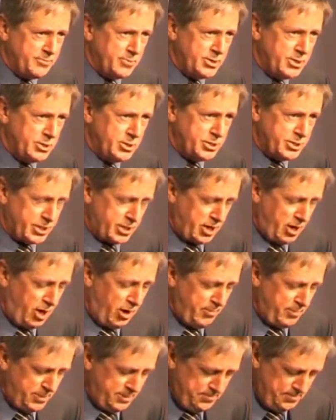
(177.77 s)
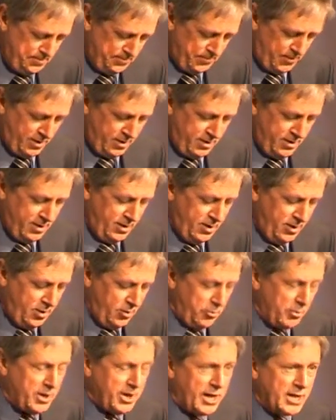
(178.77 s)
reduce the carbon,
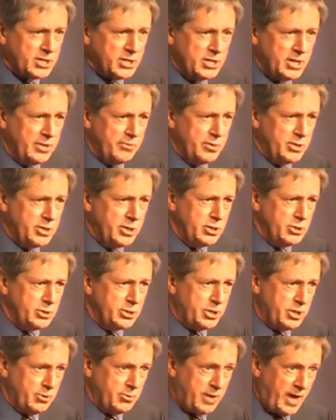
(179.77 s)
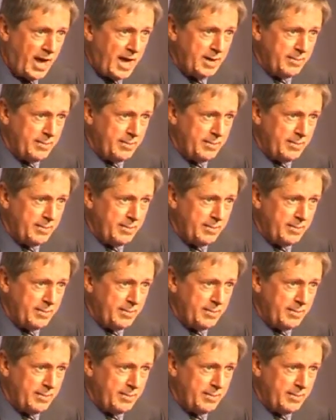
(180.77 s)
we'd actually reduce UK